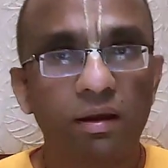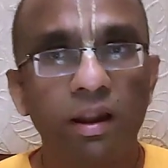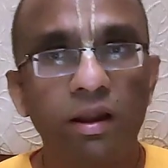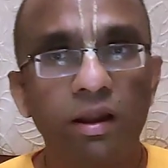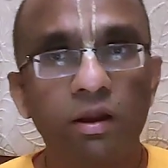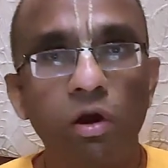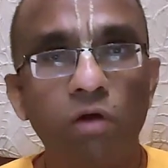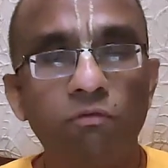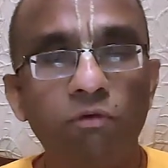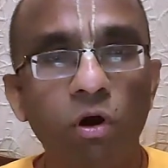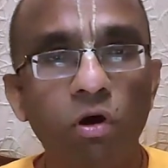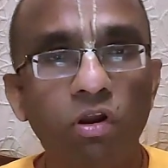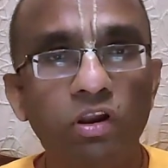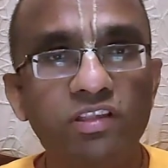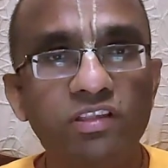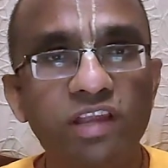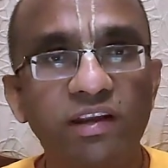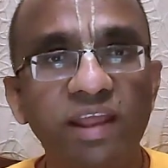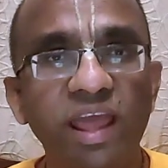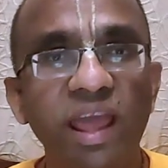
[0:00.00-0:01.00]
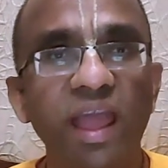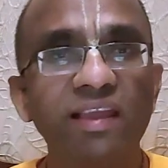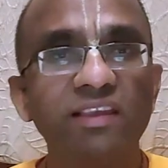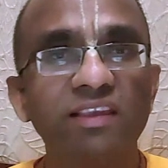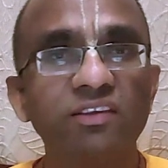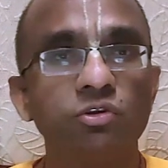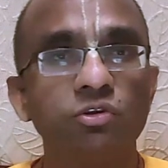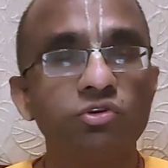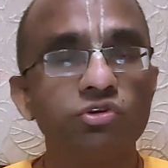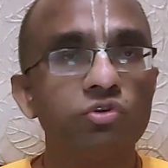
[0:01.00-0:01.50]
held off all his
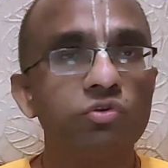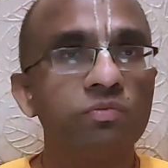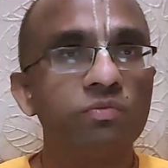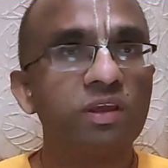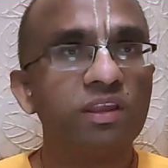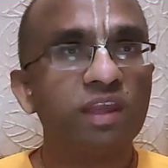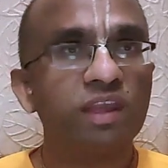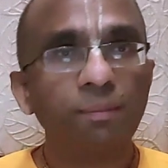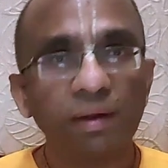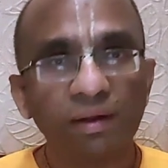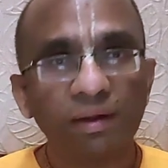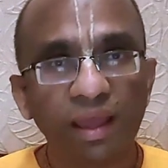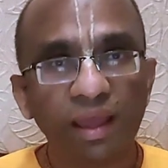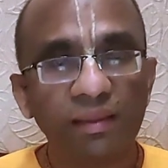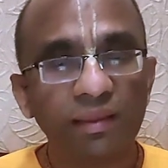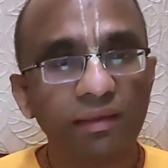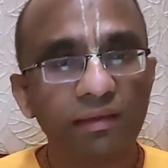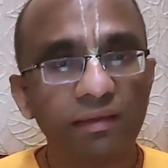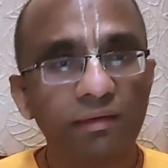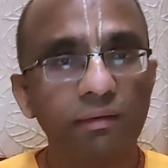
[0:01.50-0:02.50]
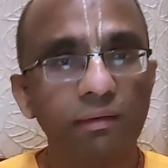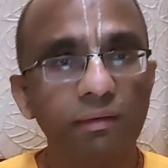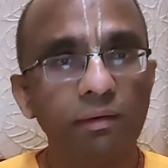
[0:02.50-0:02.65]
attacks, Duryodhana kept attacking.